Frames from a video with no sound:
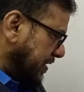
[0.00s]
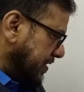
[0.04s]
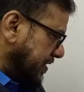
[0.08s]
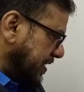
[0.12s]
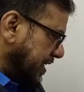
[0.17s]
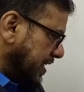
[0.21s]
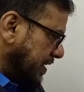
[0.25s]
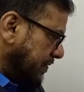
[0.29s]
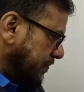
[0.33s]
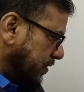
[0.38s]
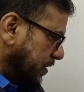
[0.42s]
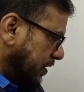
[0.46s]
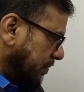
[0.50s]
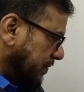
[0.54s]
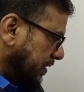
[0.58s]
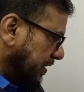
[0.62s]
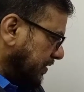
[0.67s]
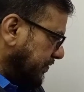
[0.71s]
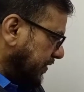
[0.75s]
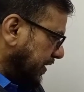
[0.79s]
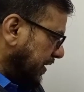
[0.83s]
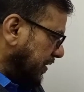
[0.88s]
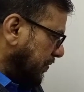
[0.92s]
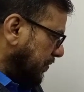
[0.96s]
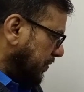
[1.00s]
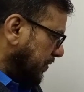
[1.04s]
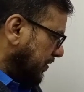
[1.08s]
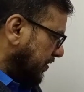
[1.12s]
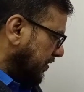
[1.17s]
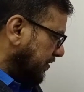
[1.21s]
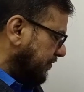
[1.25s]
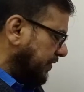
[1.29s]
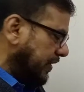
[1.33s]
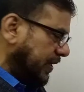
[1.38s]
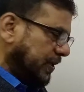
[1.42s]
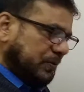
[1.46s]
change from this value to this
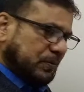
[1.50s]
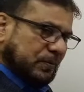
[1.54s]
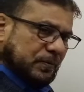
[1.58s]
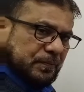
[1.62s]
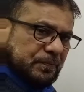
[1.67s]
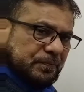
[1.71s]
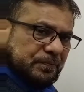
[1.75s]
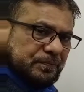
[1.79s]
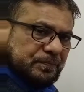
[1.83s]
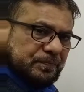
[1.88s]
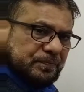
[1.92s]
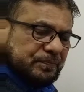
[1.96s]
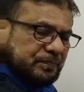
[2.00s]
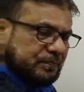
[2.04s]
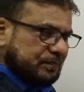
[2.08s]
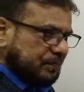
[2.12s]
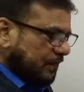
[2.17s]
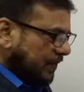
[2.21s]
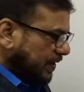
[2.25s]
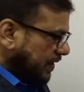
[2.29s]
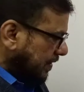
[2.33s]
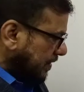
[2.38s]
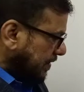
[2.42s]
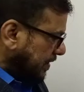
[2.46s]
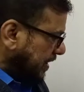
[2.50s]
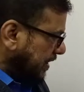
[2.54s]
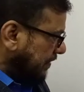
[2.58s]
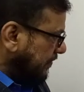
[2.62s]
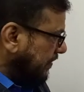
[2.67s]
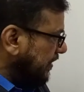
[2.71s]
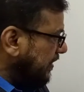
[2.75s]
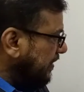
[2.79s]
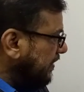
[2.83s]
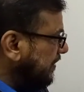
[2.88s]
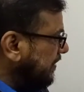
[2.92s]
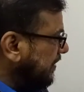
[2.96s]
value, it will
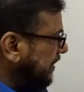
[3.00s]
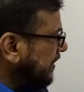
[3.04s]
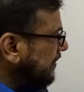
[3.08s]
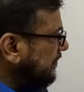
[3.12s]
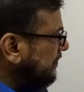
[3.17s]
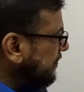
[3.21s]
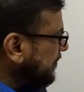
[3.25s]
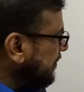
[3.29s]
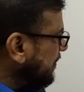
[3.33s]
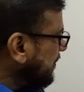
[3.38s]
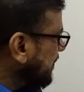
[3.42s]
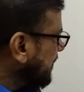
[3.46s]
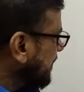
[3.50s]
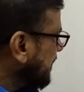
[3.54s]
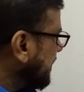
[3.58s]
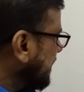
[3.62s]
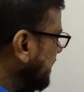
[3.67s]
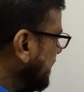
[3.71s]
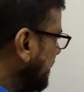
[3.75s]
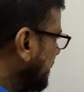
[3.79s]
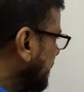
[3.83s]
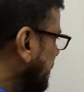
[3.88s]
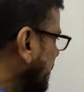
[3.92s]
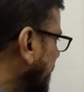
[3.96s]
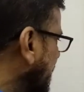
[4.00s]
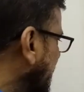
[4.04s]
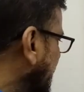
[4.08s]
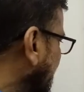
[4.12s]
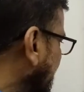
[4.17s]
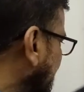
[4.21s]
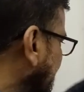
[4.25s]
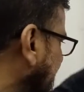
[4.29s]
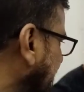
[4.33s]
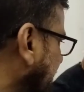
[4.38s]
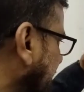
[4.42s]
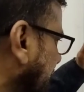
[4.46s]
increase. So
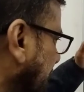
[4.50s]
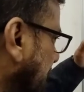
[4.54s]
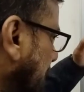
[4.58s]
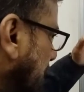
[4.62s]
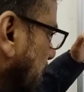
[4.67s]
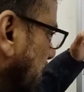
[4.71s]
when the